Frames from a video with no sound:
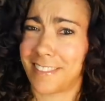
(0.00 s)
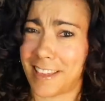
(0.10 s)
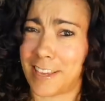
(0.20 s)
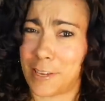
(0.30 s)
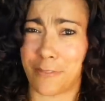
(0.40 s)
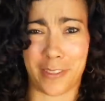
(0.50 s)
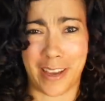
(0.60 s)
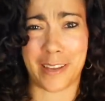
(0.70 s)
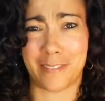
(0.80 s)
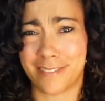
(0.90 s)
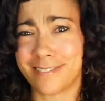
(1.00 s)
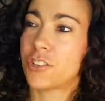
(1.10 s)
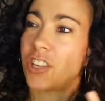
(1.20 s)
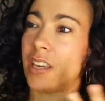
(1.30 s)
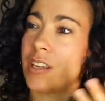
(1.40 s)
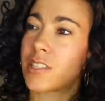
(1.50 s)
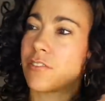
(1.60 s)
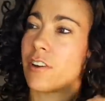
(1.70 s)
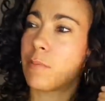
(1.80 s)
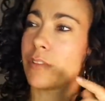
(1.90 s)
Thank you for that. She eats
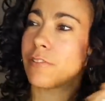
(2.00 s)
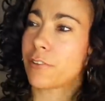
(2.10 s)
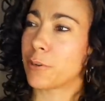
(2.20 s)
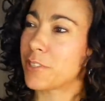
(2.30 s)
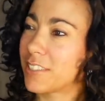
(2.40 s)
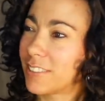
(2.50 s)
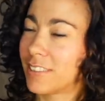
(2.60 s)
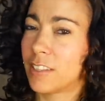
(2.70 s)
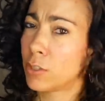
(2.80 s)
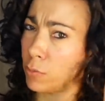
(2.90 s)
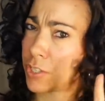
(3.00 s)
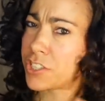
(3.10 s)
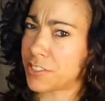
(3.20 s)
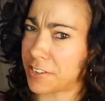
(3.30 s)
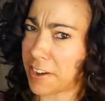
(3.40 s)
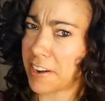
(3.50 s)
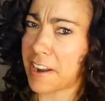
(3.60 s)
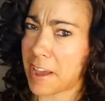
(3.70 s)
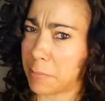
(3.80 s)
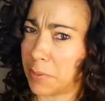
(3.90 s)
from the fruit, which is not an
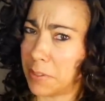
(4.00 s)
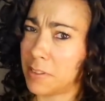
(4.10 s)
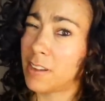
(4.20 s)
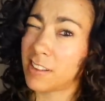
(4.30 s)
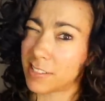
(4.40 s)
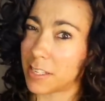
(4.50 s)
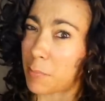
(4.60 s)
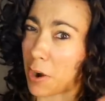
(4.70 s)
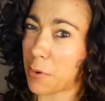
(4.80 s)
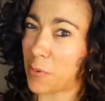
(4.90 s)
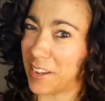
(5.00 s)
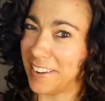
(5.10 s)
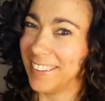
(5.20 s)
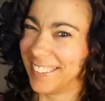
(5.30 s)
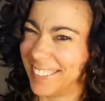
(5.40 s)
apple. See part 1.